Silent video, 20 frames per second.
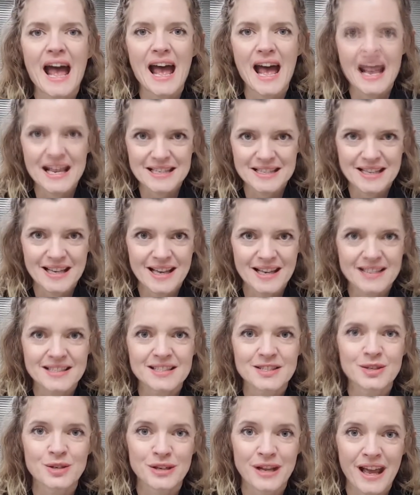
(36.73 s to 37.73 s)
essays
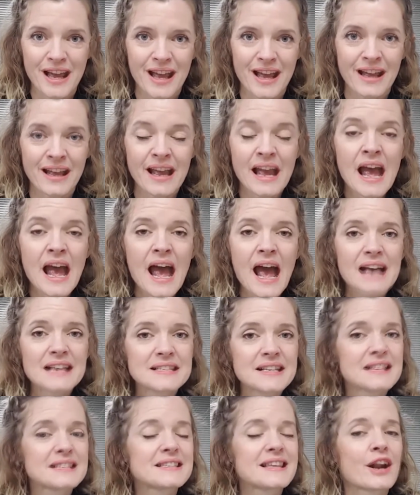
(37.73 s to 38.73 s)
today,
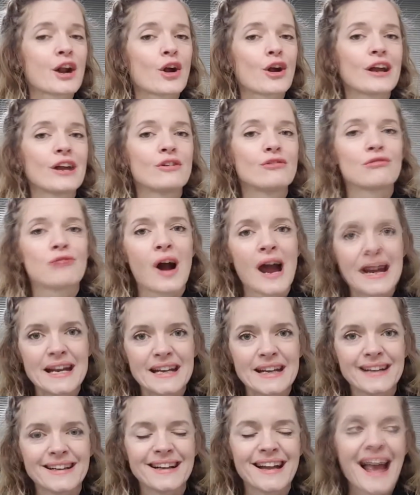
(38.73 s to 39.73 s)
essays that are in
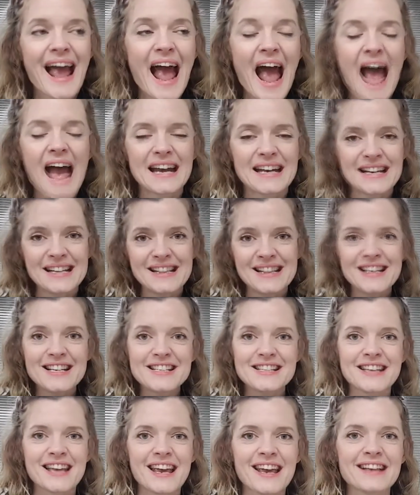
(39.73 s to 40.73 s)
writing. And in this
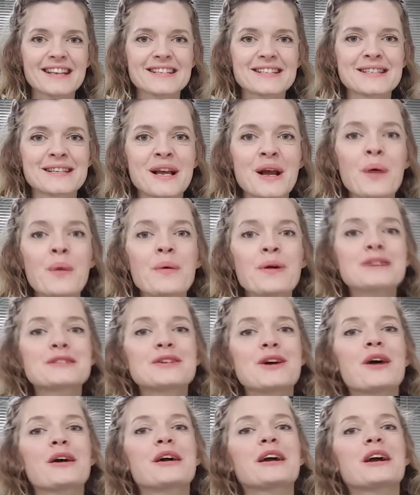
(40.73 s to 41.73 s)
case, we're
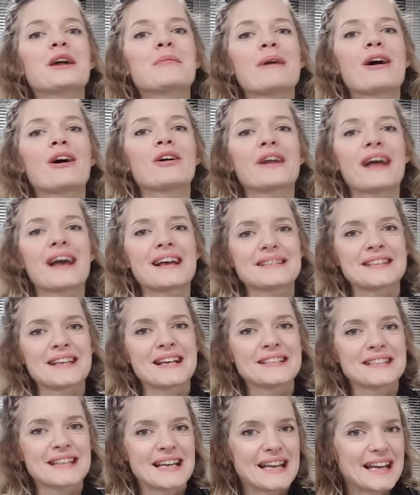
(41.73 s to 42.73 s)
talking about
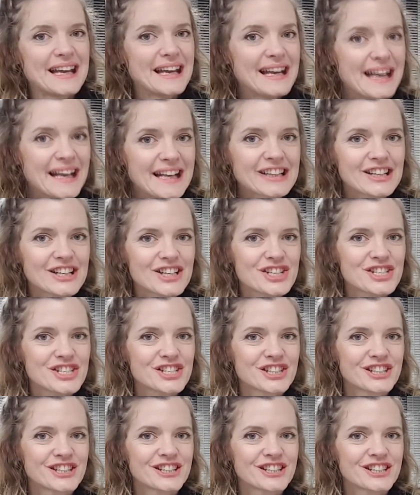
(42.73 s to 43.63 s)
essays in English.